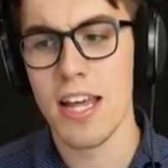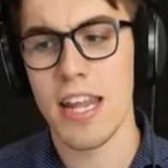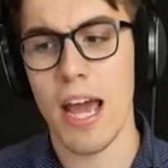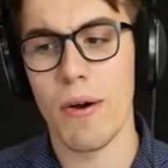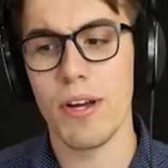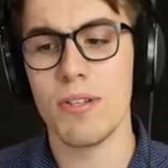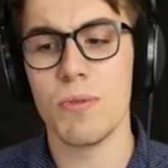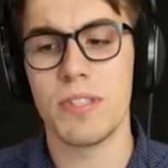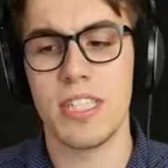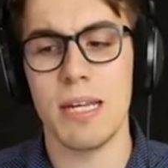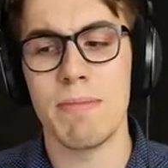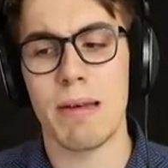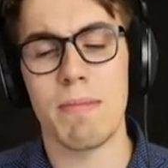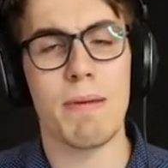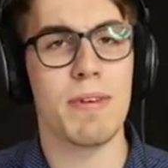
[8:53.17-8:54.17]
Now, it would
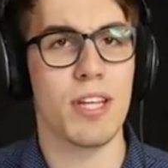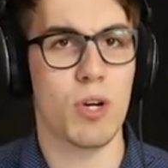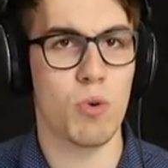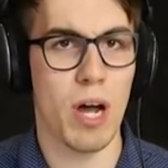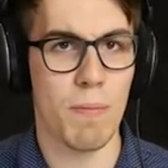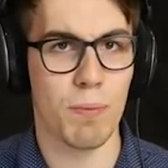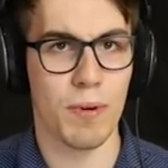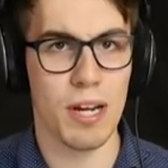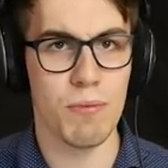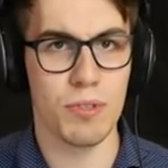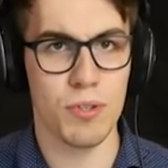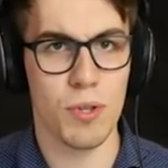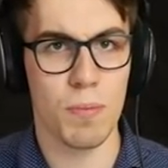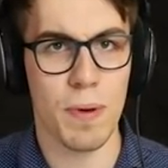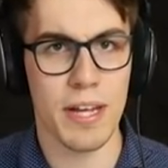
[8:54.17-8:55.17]
seem that maybe the cooperate
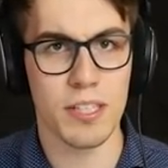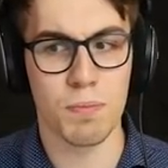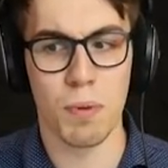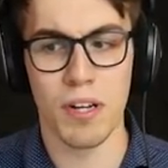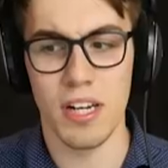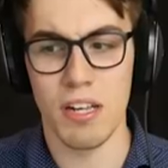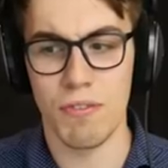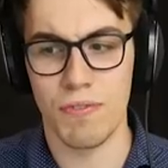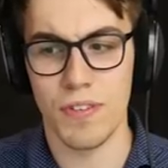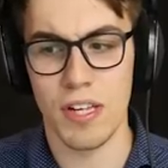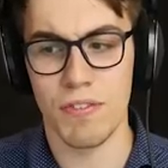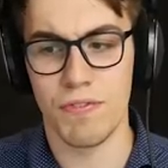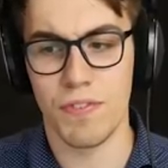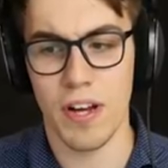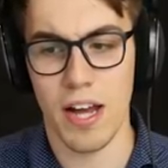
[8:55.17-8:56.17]
would do the best, but if
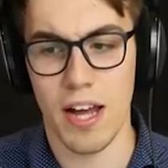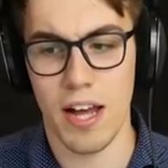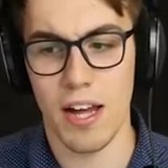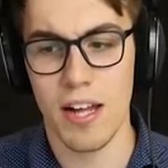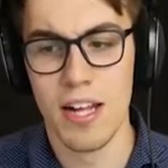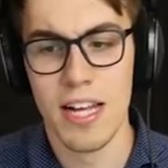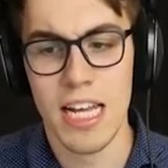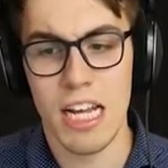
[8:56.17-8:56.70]
if uh,